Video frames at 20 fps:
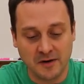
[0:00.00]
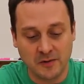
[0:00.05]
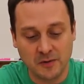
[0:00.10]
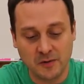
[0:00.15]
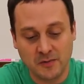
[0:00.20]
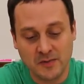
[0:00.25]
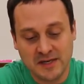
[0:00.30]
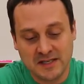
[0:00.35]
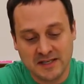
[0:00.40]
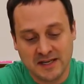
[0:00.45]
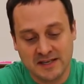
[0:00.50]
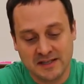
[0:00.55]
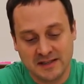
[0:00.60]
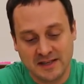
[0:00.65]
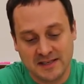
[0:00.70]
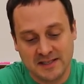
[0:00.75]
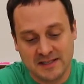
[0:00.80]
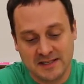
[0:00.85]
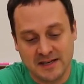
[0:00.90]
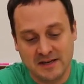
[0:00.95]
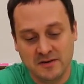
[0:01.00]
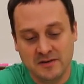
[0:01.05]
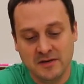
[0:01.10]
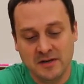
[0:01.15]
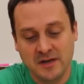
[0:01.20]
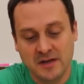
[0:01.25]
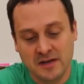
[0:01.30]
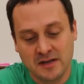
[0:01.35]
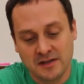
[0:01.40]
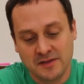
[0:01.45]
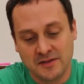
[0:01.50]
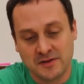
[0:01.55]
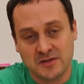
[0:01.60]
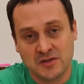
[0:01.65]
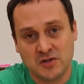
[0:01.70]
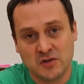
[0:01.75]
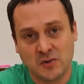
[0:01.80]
And when we tighten that down, there's